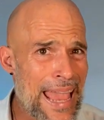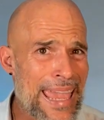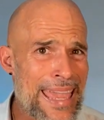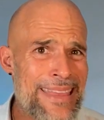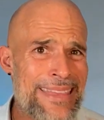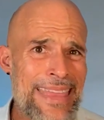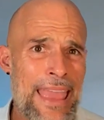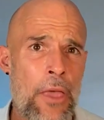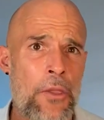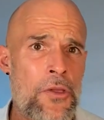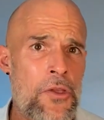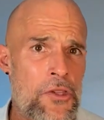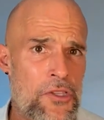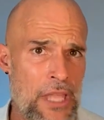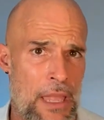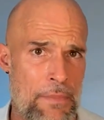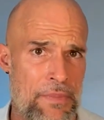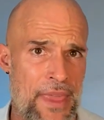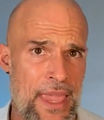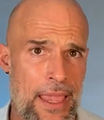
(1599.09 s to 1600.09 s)
And I can tell
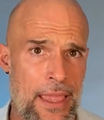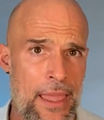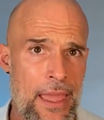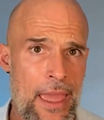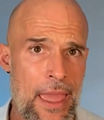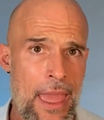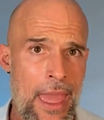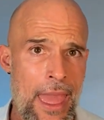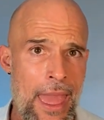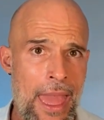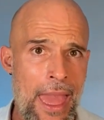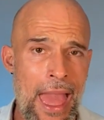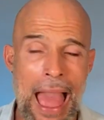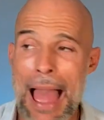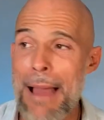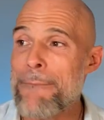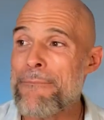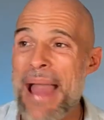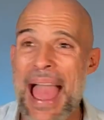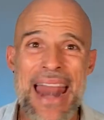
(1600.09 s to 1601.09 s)
you something.
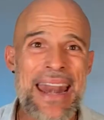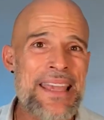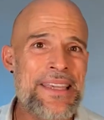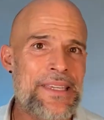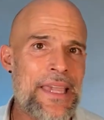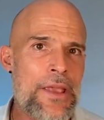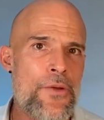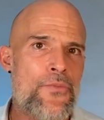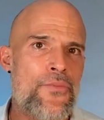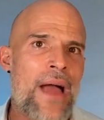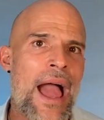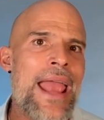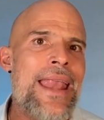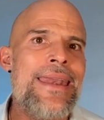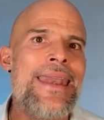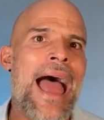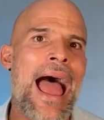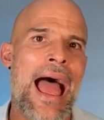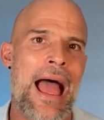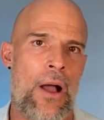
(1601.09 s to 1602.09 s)
I'm managing
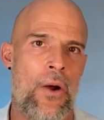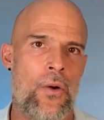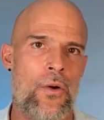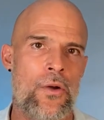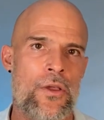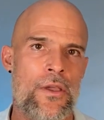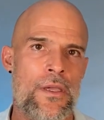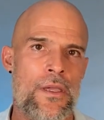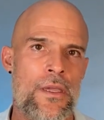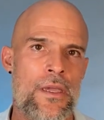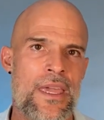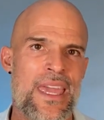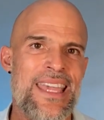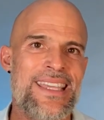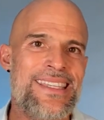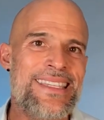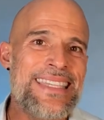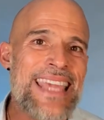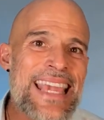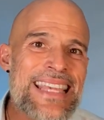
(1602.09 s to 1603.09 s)
right now
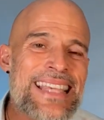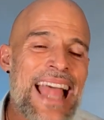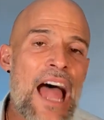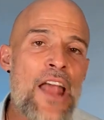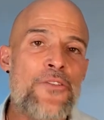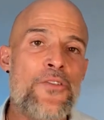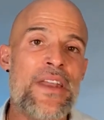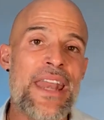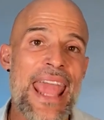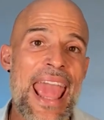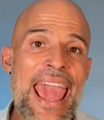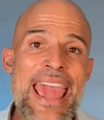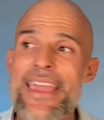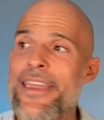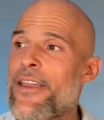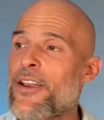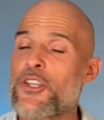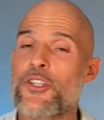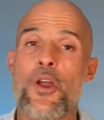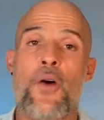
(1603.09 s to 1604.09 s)
600
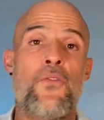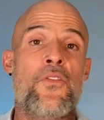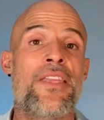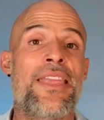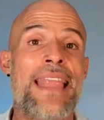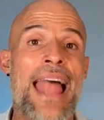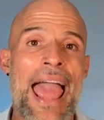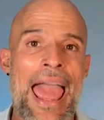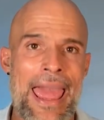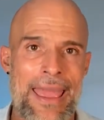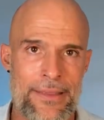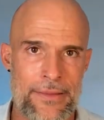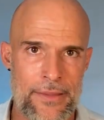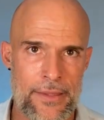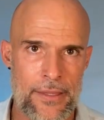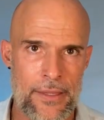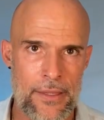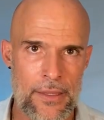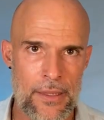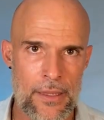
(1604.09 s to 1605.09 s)
acres of
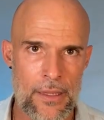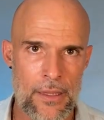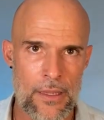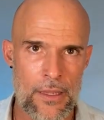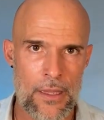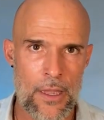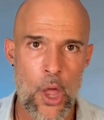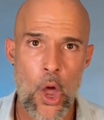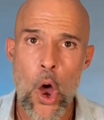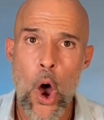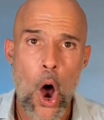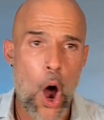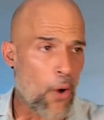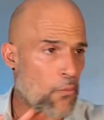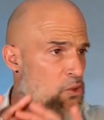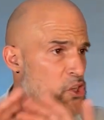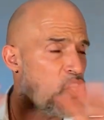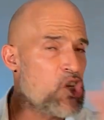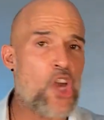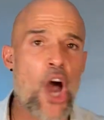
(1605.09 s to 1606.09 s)
land,
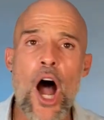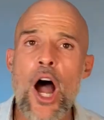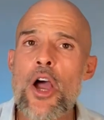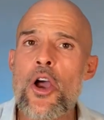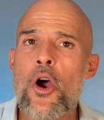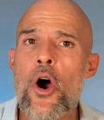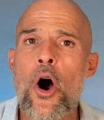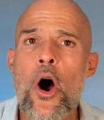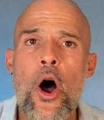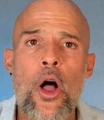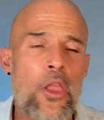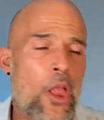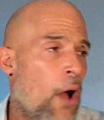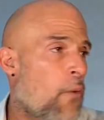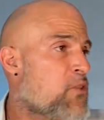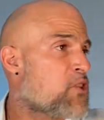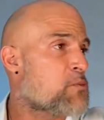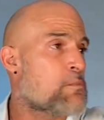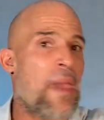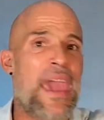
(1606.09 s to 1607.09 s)
of
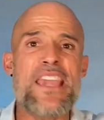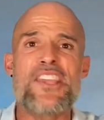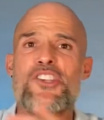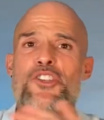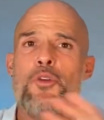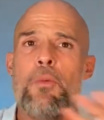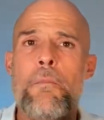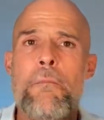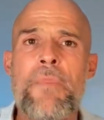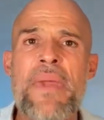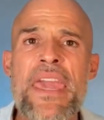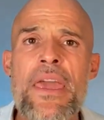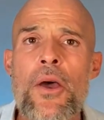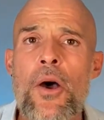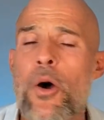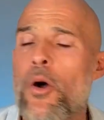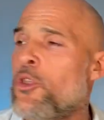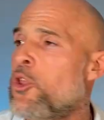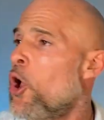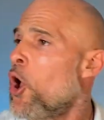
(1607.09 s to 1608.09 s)
jungle, of space to
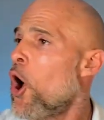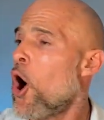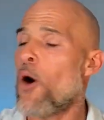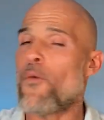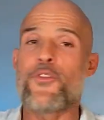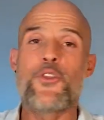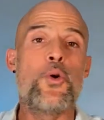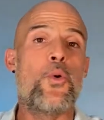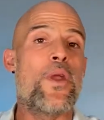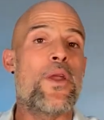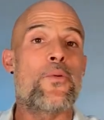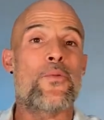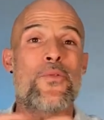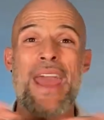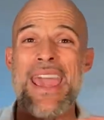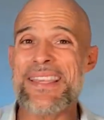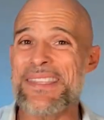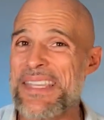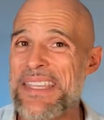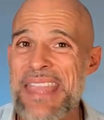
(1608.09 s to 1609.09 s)
build, of
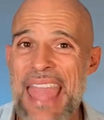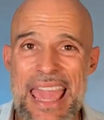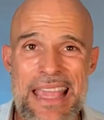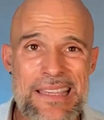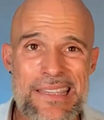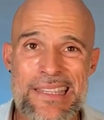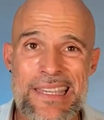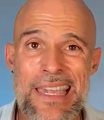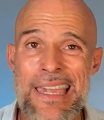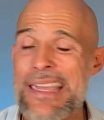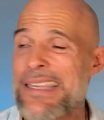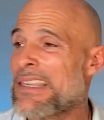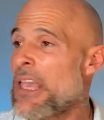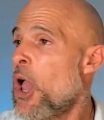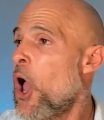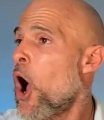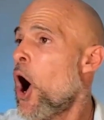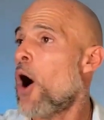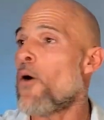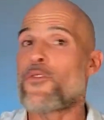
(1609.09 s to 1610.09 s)
doing
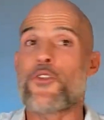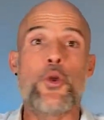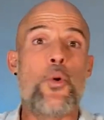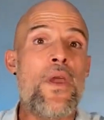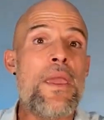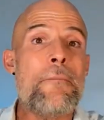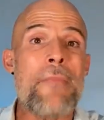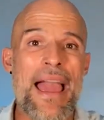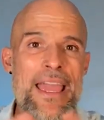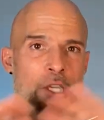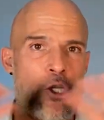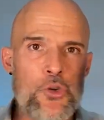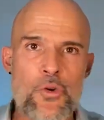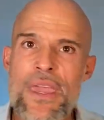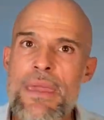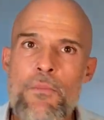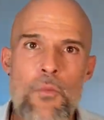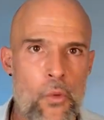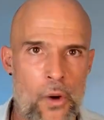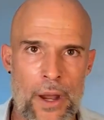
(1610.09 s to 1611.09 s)
residencies, of doing my
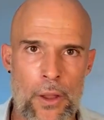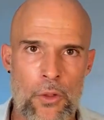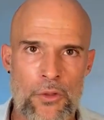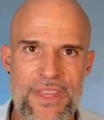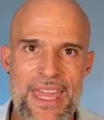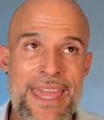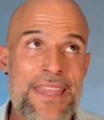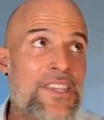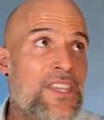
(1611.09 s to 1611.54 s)
dream world.